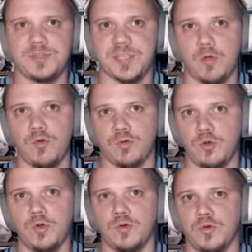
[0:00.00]

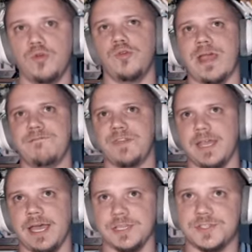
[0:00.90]

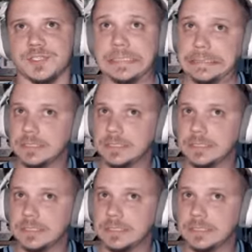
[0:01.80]
MVS.